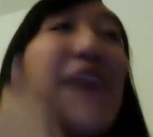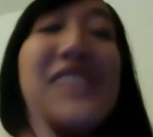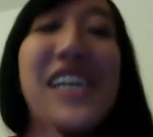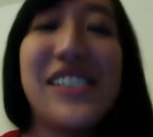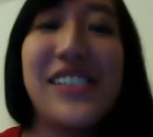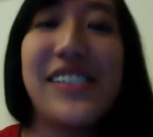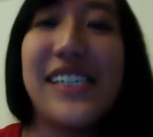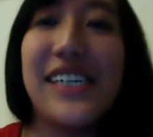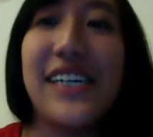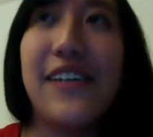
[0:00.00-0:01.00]
actually
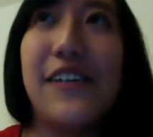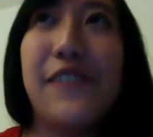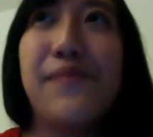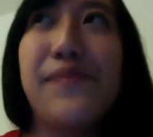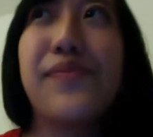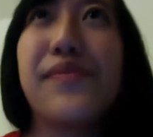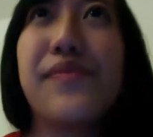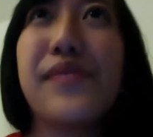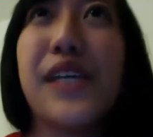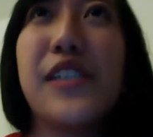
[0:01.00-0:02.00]

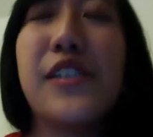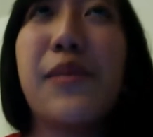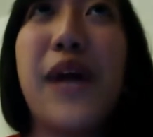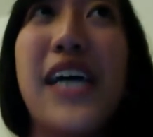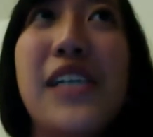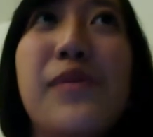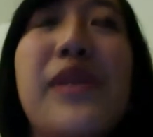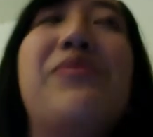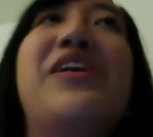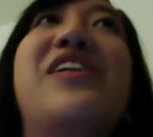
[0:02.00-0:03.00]
surprised, but it
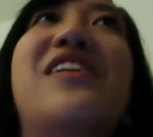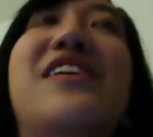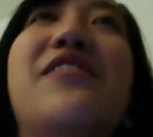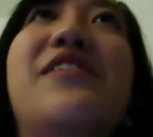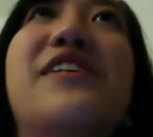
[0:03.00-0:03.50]
made a lot. It